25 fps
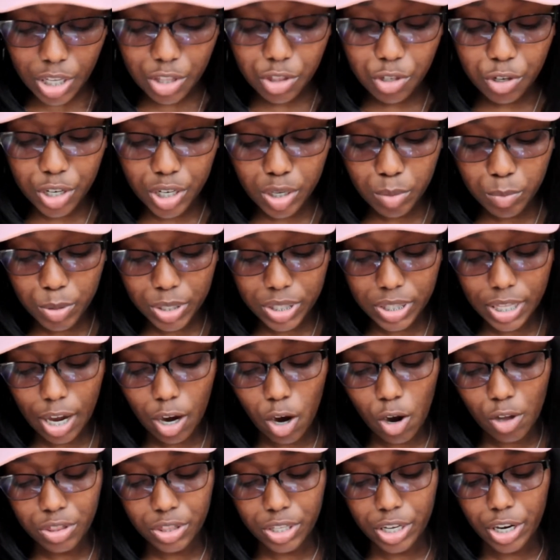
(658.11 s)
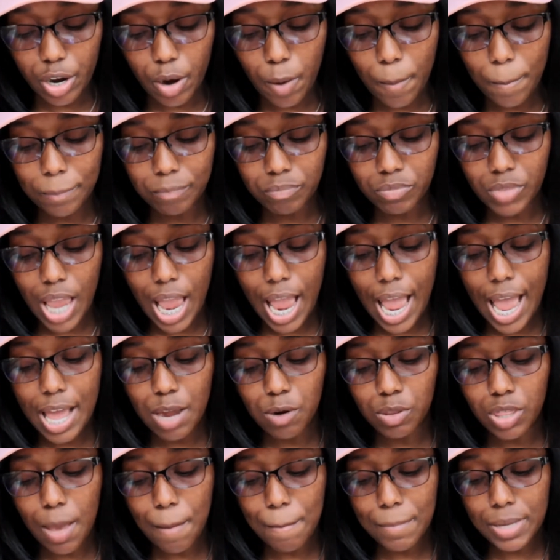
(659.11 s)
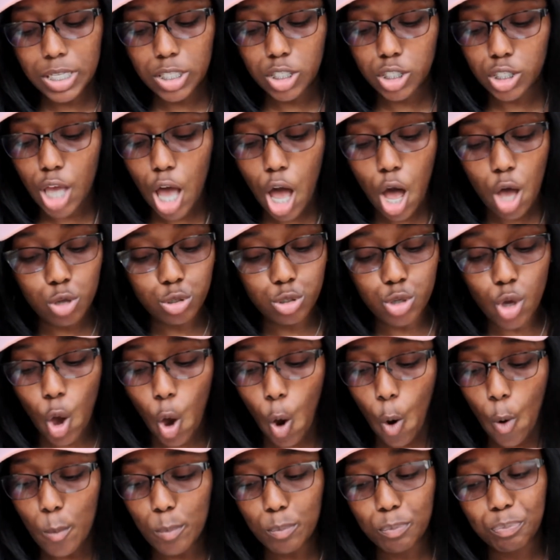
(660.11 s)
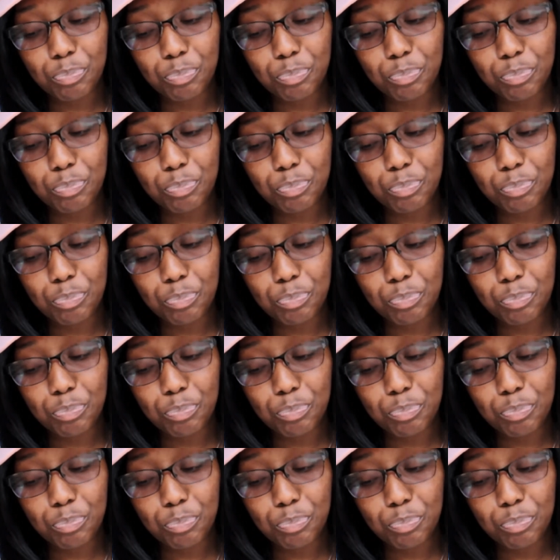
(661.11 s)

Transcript: They're gonna put that on there, and let me tell you,